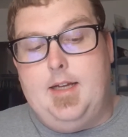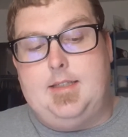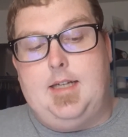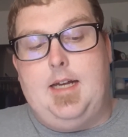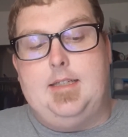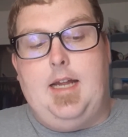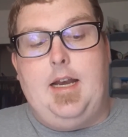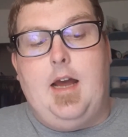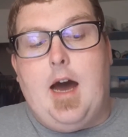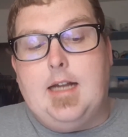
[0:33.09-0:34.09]
it says,
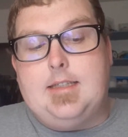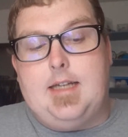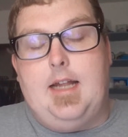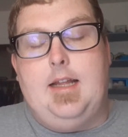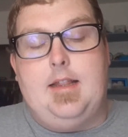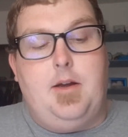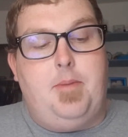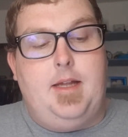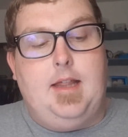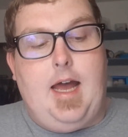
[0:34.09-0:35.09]
And God said, Let there
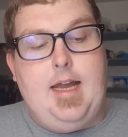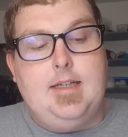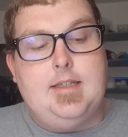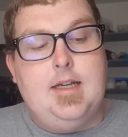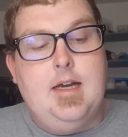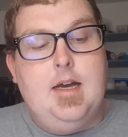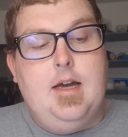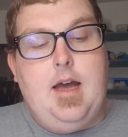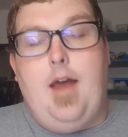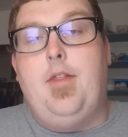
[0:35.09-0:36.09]
be light,
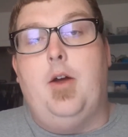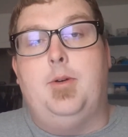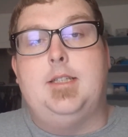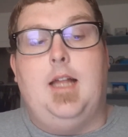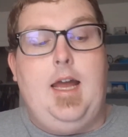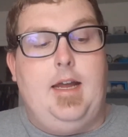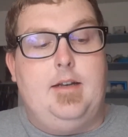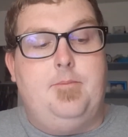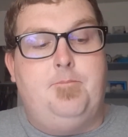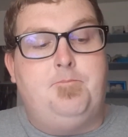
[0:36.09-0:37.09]
and there was light.